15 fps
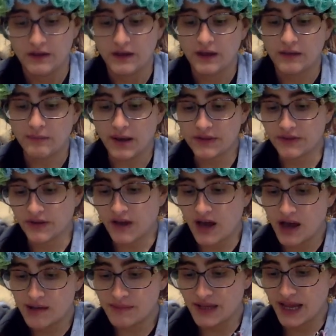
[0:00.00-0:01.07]
Among the
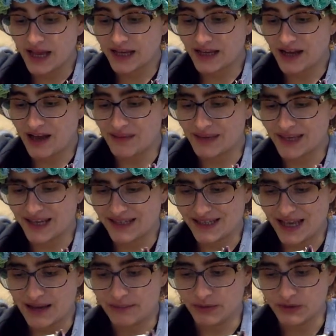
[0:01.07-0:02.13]
common economic
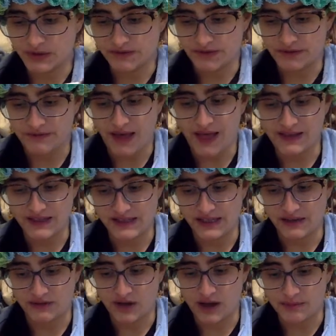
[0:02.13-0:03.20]
examples of the fallacy
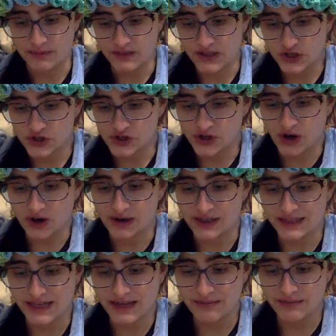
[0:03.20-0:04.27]
of composition are
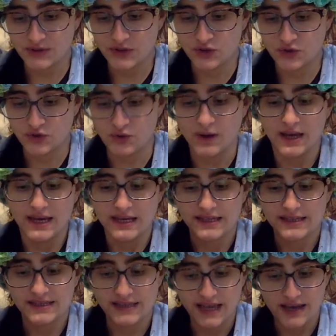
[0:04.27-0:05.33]
attempts to
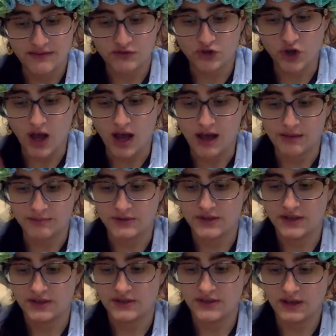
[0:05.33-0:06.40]
save jobs
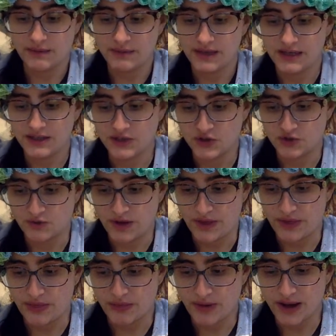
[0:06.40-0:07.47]
in some
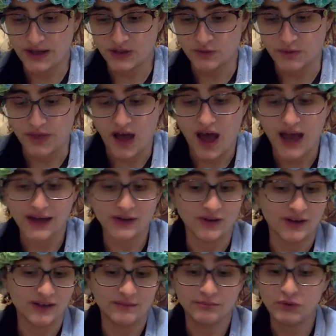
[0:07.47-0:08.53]
industry threatened with higher
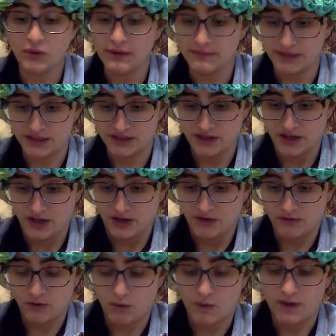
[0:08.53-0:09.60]
unemployment
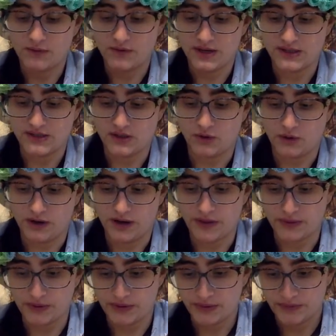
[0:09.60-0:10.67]
for one reason or
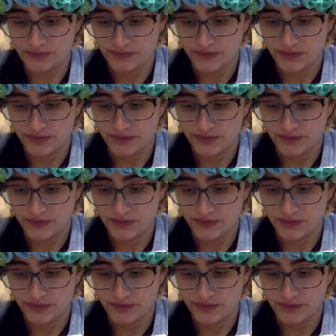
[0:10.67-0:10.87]
another.